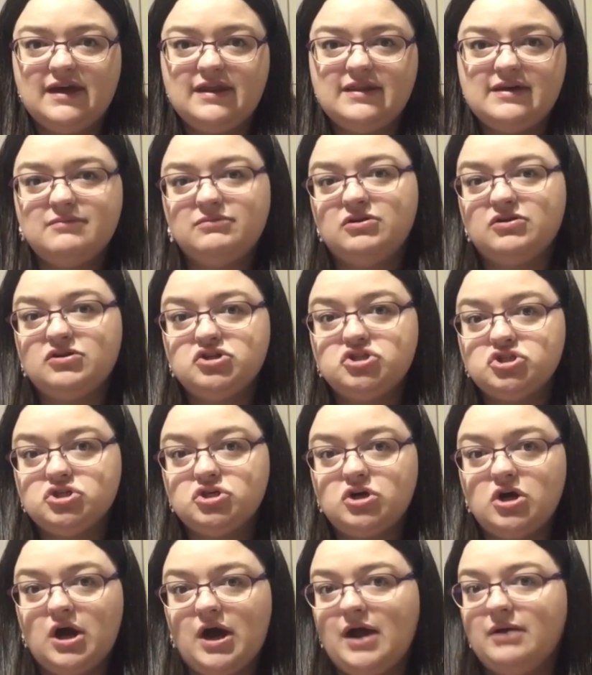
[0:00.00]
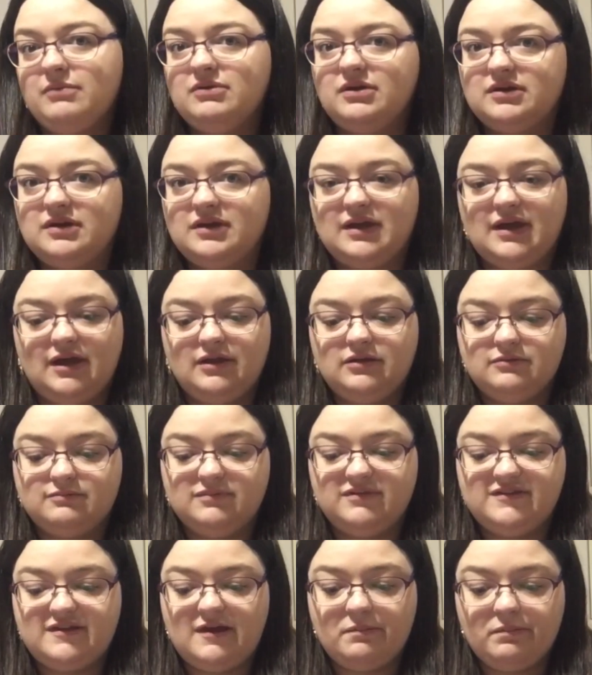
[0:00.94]
I'm not sure. I'm going to keep them
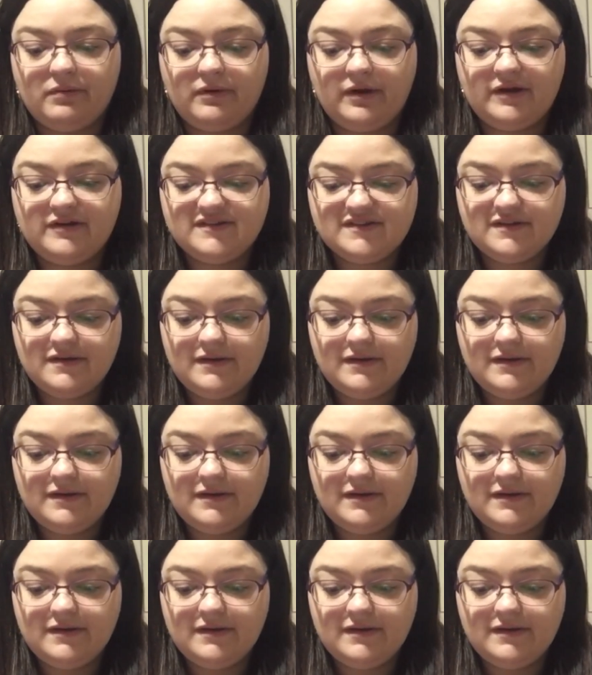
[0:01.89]
separate.